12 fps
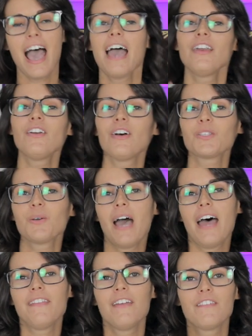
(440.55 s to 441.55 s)
and it also
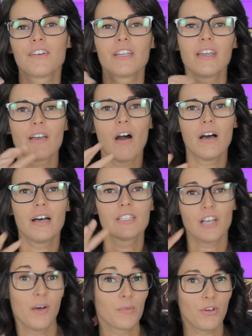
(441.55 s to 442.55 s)
had that very, like,
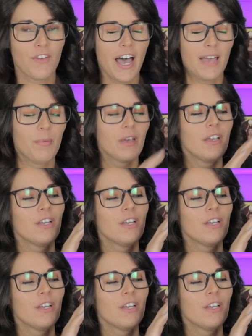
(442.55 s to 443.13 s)
autumnal vibe.